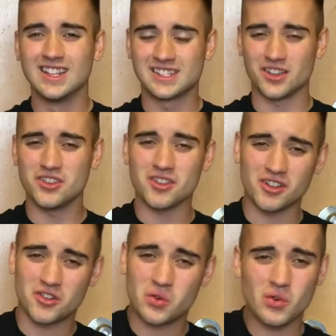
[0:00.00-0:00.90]
So you
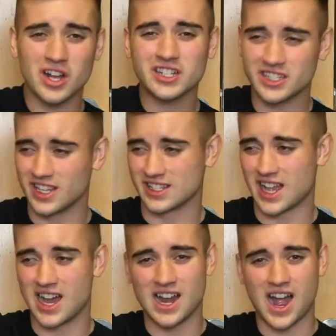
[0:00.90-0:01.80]
can crush
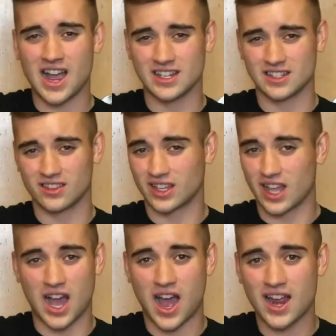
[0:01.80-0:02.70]
this on a Hyzer, like
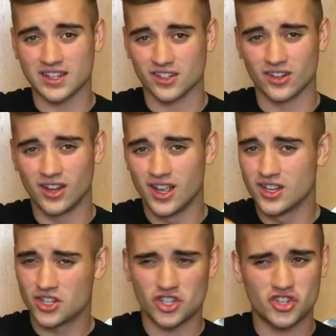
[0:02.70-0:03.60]
a Hyzer,
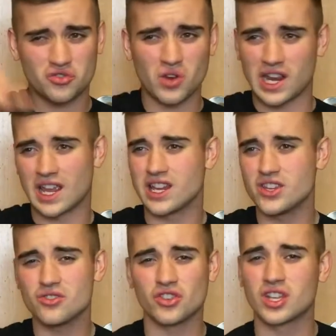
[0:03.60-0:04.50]
just straight. And
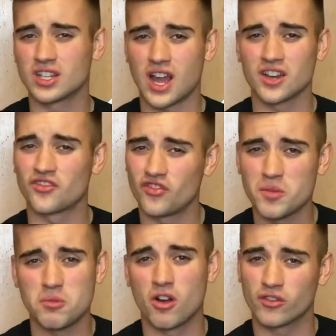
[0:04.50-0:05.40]
usually Katanas
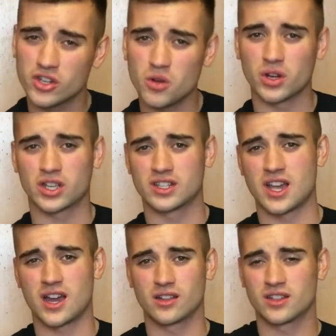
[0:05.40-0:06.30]
flip over. You know what a
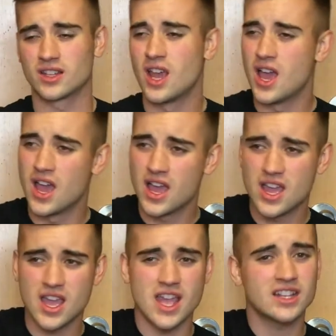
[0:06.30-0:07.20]
Katana is.
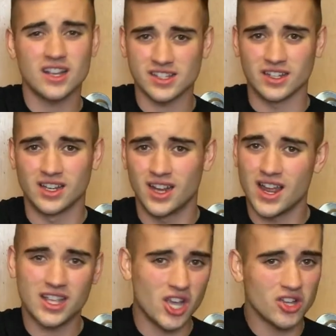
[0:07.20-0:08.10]
It doesn't.
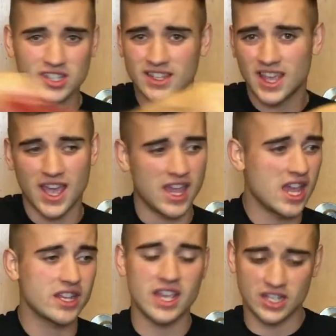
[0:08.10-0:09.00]
It goes like that.
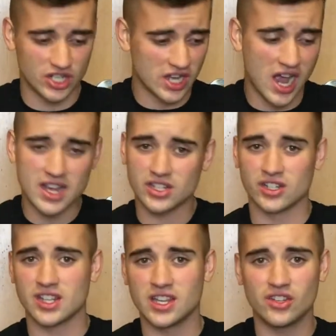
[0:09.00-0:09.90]
It just
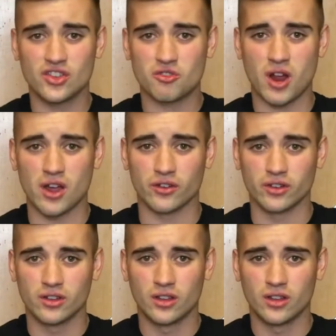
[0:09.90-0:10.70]
Hyzers into the ground.